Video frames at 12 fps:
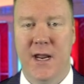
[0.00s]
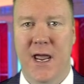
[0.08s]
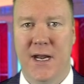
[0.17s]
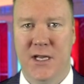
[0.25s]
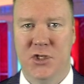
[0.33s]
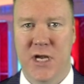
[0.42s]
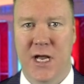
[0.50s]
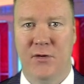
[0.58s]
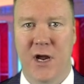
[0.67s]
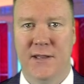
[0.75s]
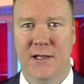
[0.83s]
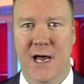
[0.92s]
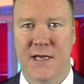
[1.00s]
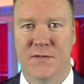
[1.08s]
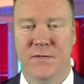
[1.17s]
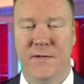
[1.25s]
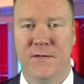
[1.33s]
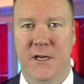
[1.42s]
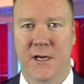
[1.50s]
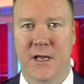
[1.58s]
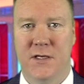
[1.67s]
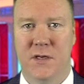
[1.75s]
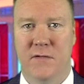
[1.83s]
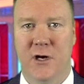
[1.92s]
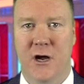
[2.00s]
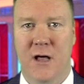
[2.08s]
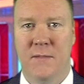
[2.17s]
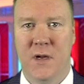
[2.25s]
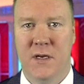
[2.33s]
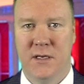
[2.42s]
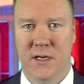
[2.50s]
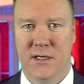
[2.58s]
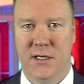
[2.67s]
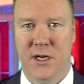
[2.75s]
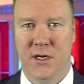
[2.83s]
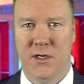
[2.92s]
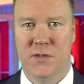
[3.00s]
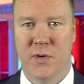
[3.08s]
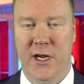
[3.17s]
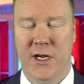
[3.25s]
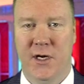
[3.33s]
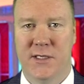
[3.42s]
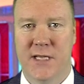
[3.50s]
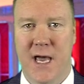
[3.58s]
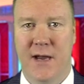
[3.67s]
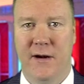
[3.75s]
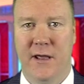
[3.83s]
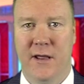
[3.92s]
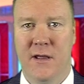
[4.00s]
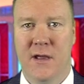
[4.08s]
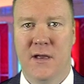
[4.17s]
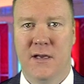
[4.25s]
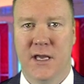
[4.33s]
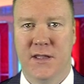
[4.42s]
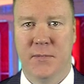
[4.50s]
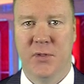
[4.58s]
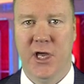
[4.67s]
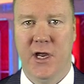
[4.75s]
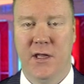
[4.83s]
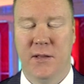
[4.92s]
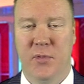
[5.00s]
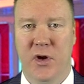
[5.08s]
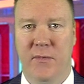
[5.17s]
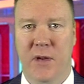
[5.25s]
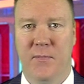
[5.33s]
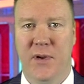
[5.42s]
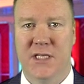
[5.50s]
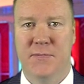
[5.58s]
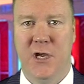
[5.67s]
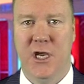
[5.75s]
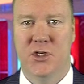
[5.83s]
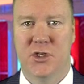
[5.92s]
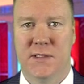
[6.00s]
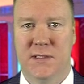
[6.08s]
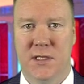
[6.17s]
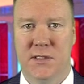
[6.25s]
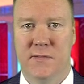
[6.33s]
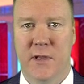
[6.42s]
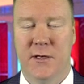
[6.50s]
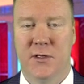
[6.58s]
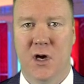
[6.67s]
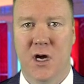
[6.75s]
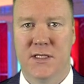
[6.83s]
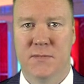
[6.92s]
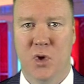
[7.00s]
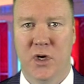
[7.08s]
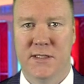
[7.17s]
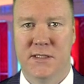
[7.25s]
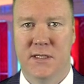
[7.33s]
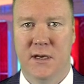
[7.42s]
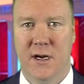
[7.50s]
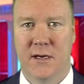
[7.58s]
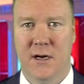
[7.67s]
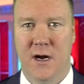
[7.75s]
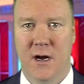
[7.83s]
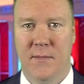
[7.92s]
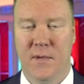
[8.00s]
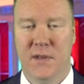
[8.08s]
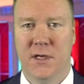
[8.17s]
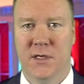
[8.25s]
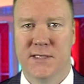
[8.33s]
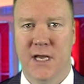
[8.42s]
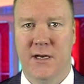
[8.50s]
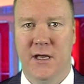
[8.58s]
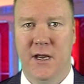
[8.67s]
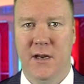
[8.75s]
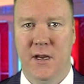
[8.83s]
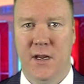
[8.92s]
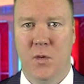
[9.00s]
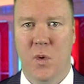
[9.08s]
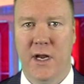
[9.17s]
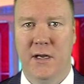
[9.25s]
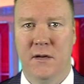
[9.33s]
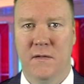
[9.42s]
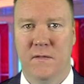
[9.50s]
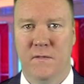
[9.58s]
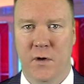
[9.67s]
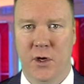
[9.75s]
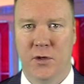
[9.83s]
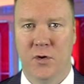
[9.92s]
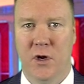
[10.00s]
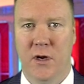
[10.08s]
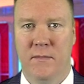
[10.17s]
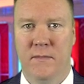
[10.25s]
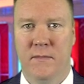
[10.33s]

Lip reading: NHL run the last 15 days overall continues right here Saturday. Get the play on the premium picks page exclusively at DocSports.com. Until Sunday, in winning, Vernon Croy.